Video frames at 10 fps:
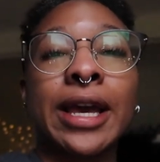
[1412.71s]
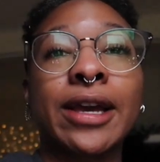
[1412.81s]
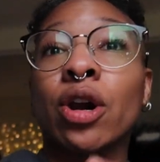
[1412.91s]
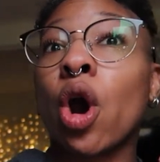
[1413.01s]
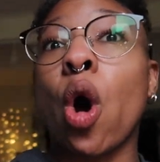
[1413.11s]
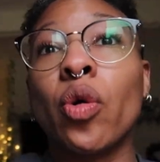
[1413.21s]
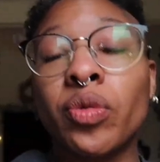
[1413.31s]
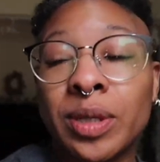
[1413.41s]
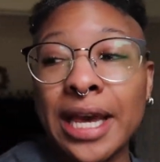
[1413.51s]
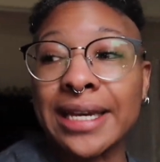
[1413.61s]
Like her
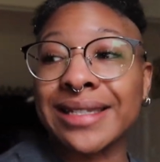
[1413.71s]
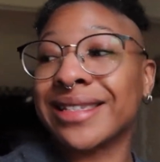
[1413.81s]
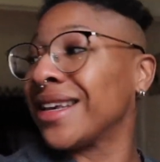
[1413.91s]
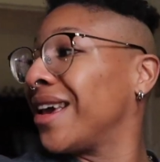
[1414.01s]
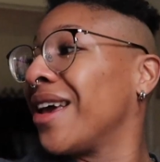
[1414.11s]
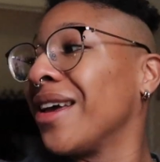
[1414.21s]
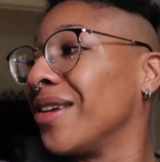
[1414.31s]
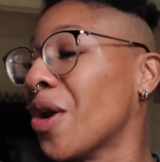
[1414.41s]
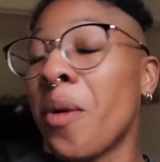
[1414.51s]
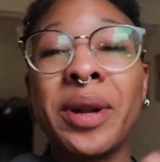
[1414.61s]
own place.
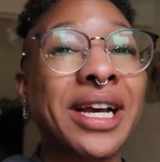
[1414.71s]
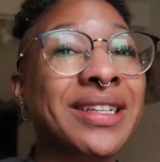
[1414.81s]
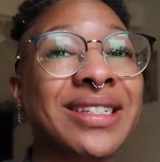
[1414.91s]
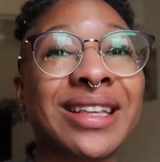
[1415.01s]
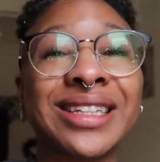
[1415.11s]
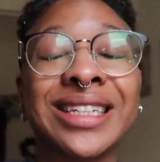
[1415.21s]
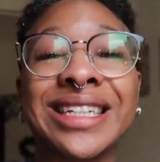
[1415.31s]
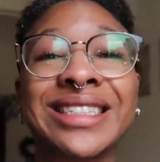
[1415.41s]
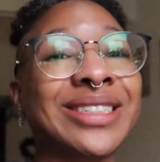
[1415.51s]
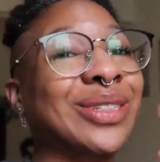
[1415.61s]
Nobody else is on the
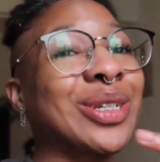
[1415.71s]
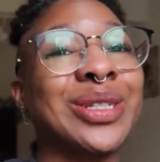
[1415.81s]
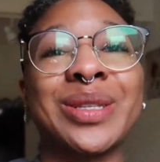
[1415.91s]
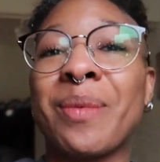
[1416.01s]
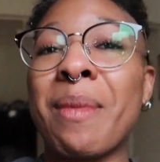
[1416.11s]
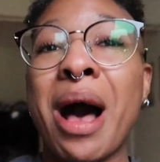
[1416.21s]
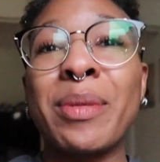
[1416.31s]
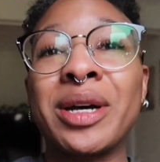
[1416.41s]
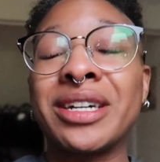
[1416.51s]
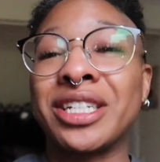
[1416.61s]
lease. It's right. just
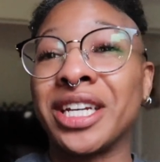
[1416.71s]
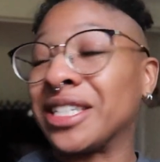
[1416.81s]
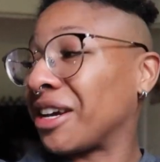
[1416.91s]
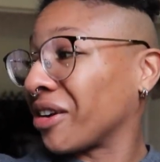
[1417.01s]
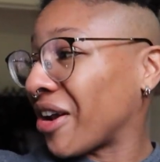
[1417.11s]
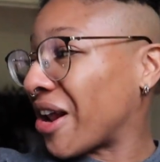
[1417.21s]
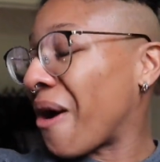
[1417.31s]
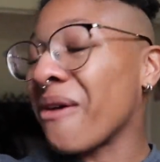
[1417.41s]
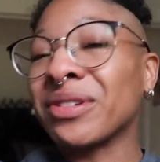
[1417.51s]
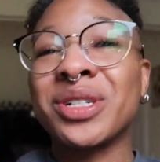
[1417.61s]
mama. She can decorate it
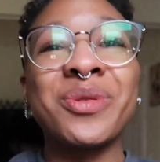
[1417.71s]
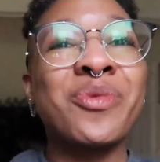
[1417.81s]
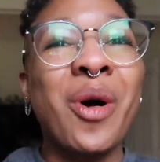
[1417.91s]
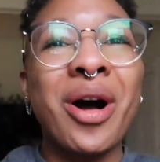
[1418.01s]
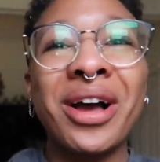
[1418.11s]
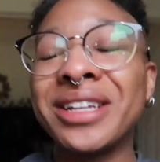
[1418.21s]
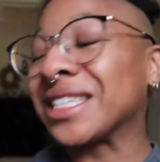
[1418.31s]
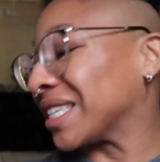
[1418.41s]
however she wants.